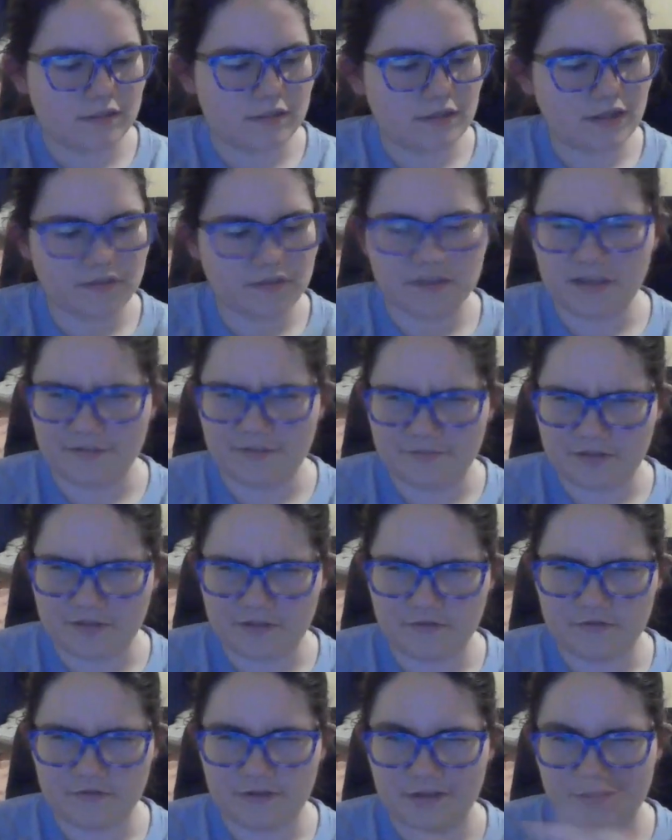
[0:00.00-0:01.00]
not the
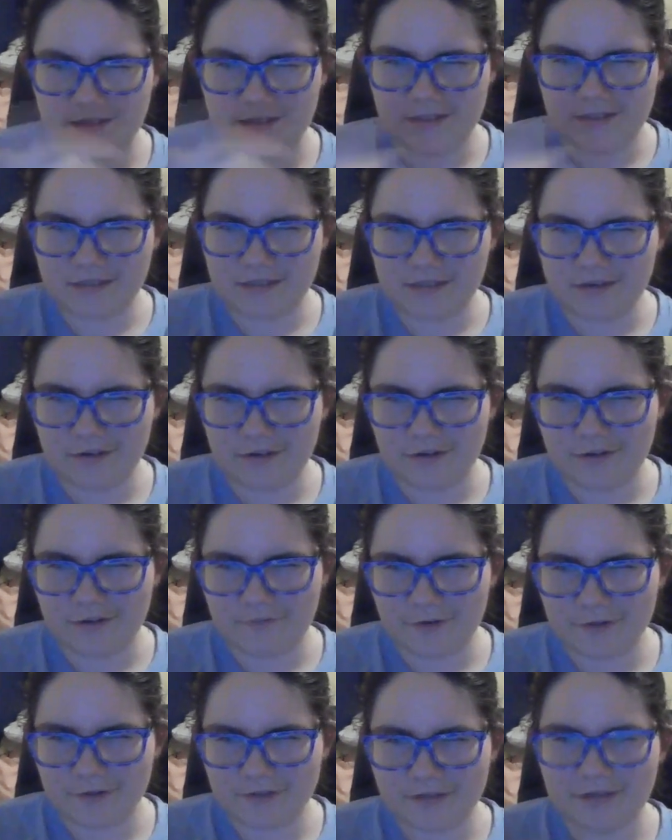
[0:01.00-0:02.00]
MCU. It is a younger
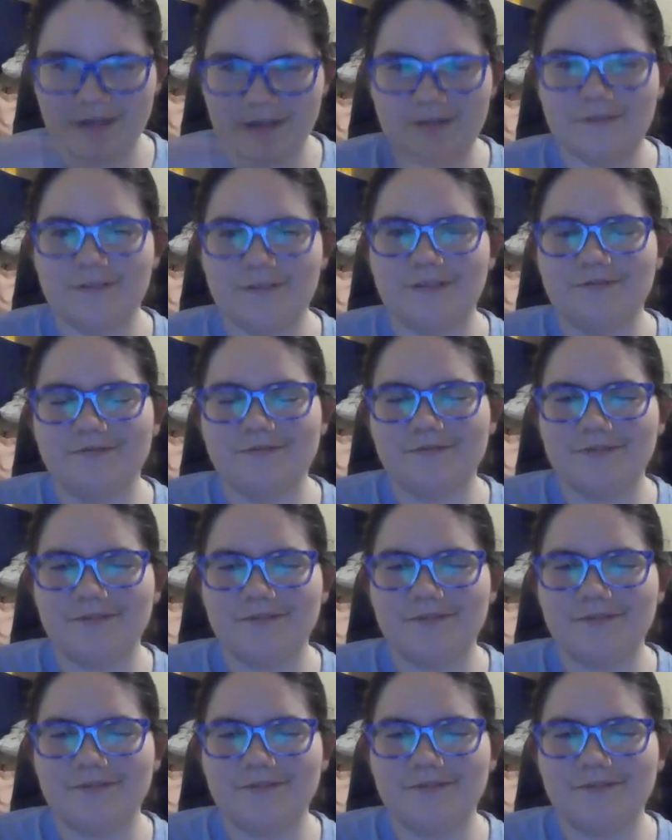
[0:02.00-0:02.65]
version? I don't know.